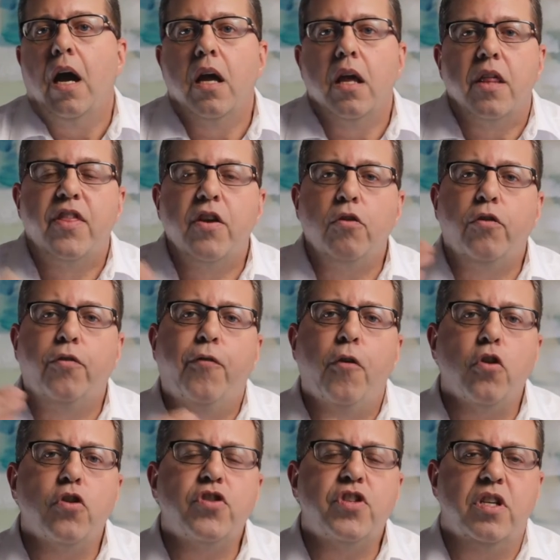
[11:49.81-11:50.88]
There's
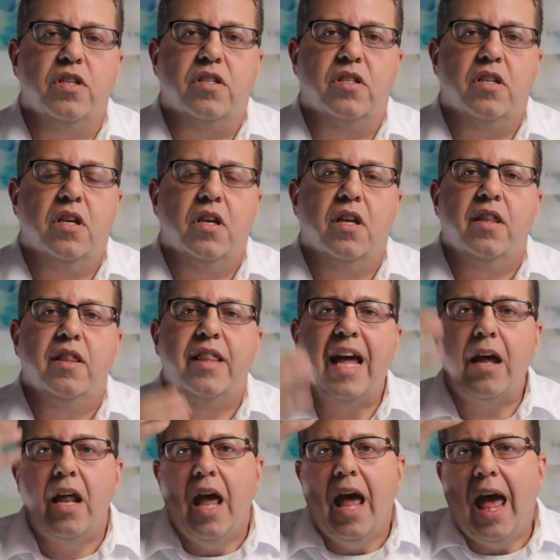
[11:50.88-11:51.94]
verses
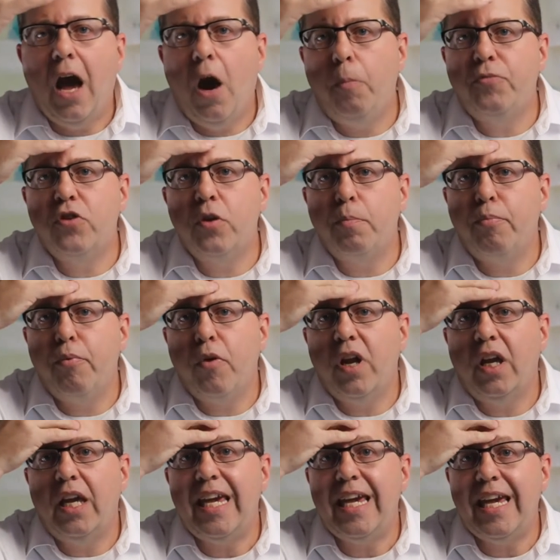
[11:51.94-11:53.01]
that help to bring
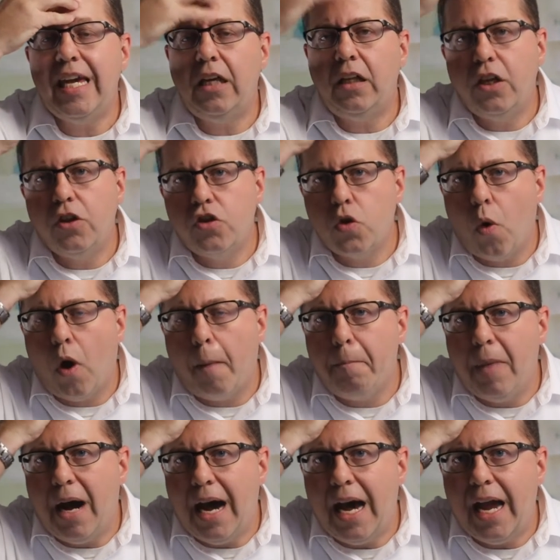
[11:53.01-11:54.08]
healing to our
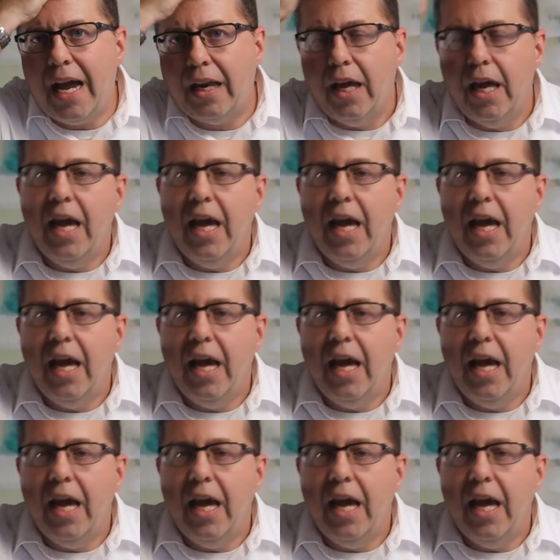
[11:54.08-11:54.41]
mind